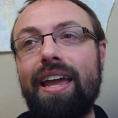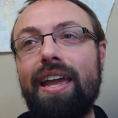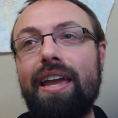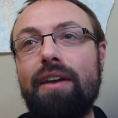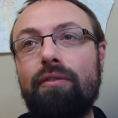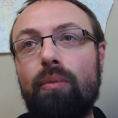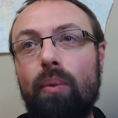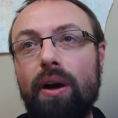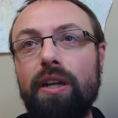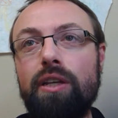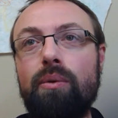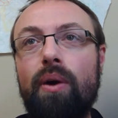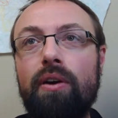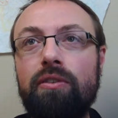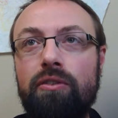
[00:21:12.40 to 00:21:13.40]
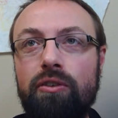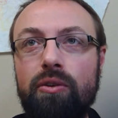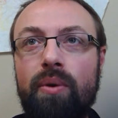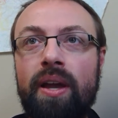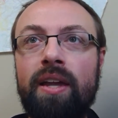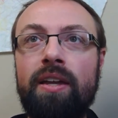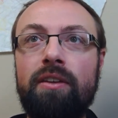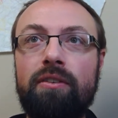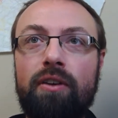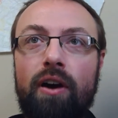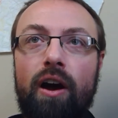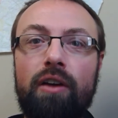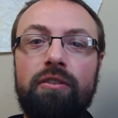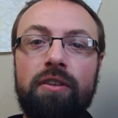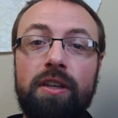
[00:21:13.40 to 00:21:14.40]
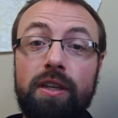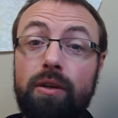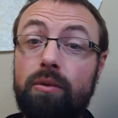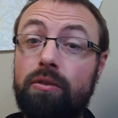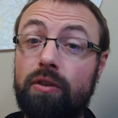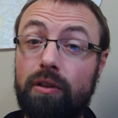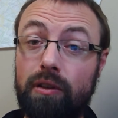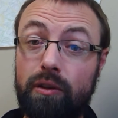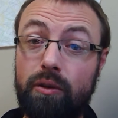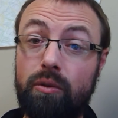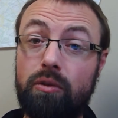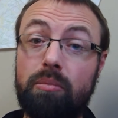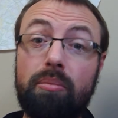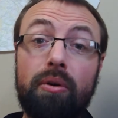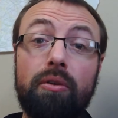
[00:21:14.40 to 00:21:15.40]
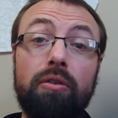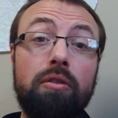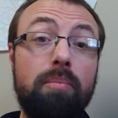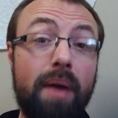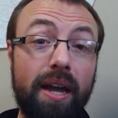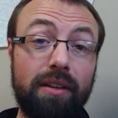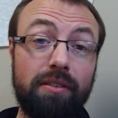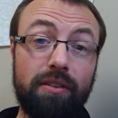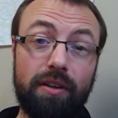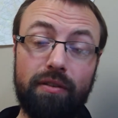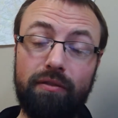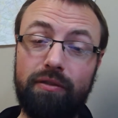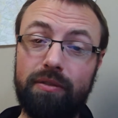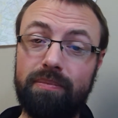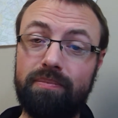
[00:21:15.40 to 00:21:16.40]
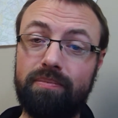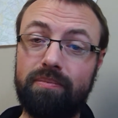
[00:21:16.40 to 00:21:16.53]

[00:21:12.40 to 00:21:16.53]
If what you are doing is causing you to lose perspective